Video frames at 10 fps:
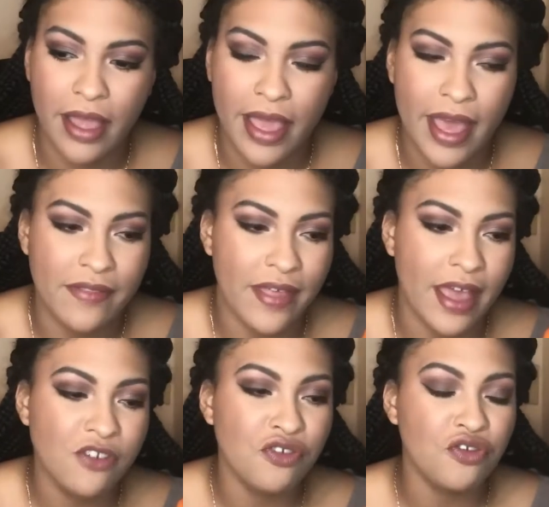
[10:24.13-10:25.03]
And the
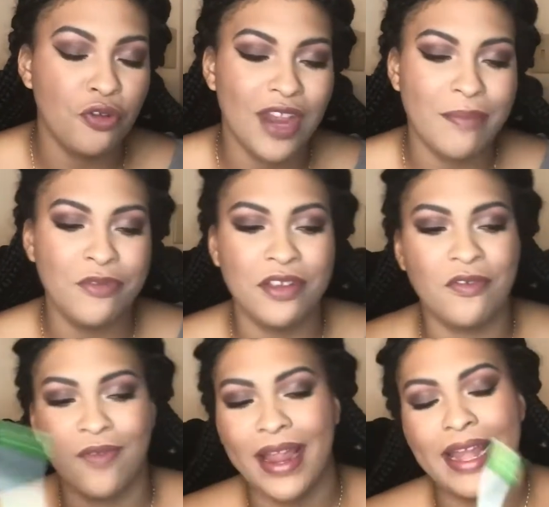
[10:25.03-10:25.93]
edge control that I'm using
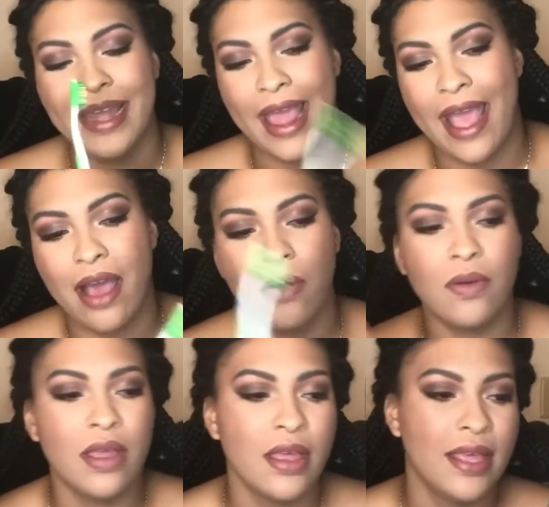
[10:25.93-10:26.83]
right
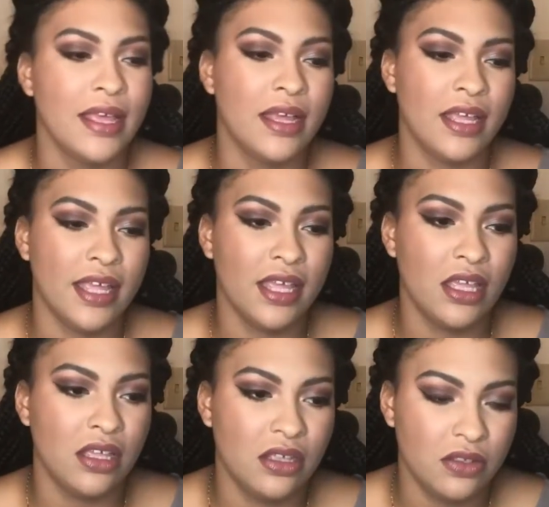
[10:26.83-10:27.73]
now
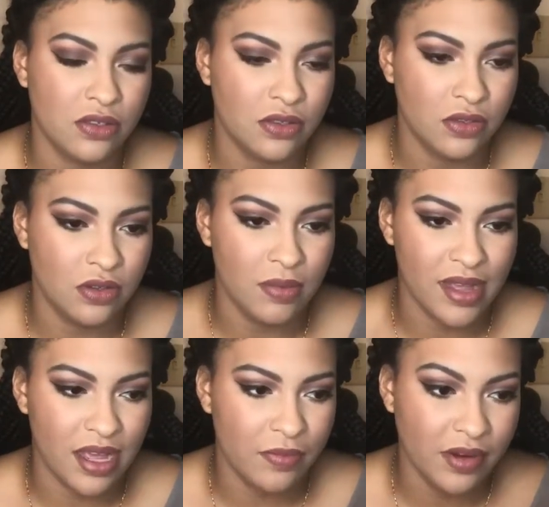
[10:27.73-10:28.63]
is, oh my
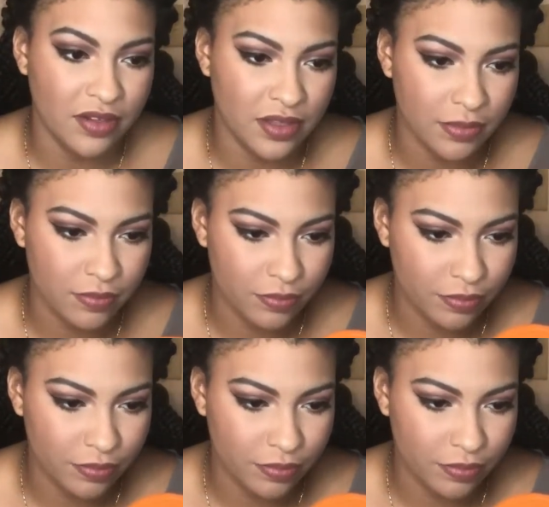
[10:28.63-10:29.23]
god, where is it?